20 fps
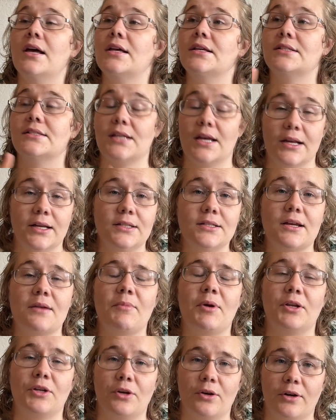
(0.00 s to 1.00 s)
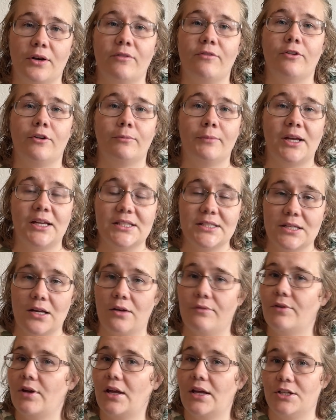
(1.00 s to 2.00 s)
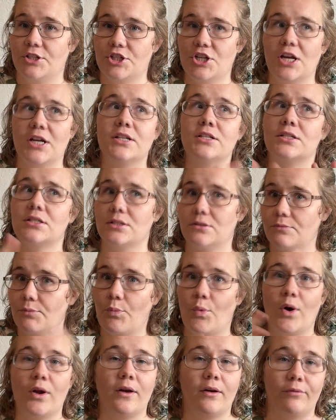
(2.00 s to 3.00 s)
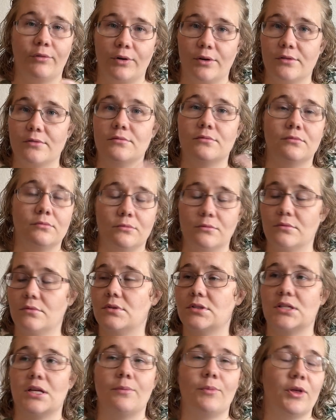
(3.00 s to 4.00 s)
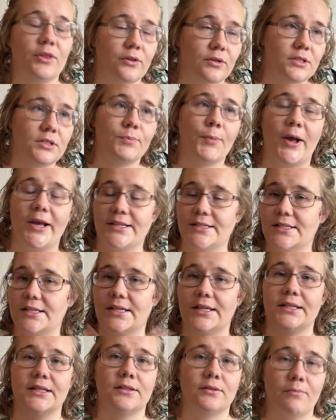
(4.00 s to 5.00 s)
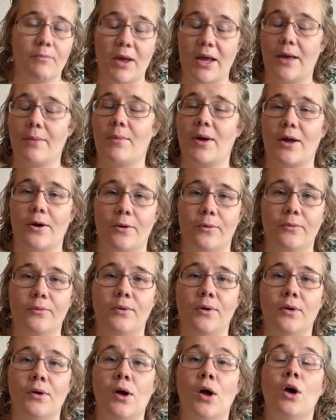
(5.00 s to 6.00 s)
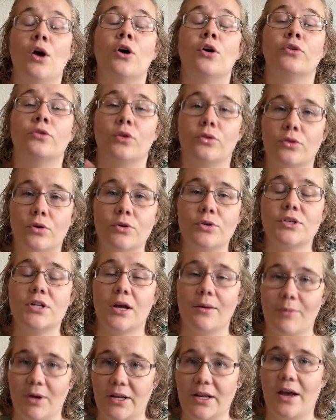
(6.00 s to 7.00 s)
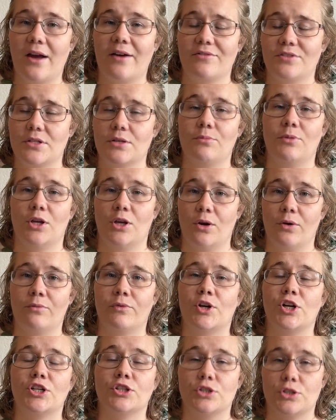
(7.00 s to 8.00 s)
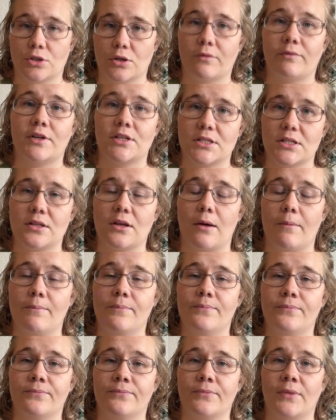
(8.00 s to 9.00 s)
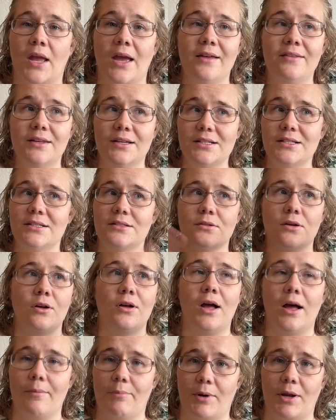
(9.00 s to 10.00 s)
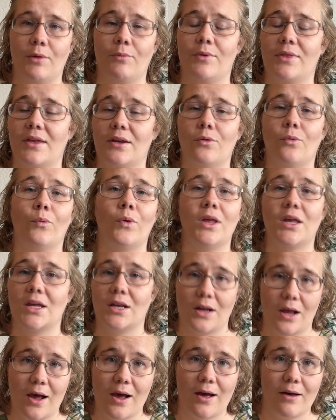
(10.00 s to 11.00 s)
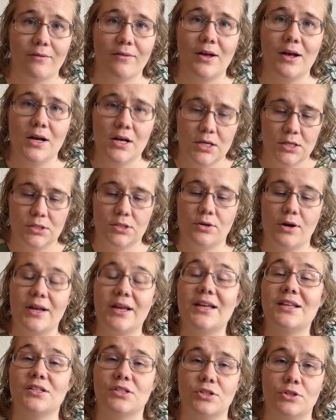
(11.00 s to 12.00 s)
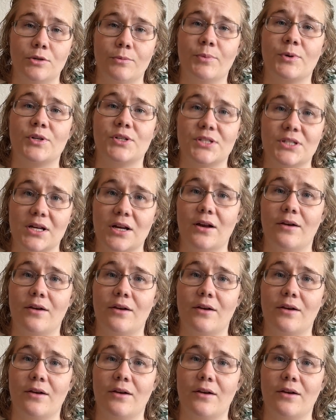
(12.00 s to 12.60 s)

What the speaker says: Second time I'd cook it for myself and change whatever, some other spices, make it my own. The third time I'd have somebody over and serve it to them. And this is all happening within a week and a half. So I get super sick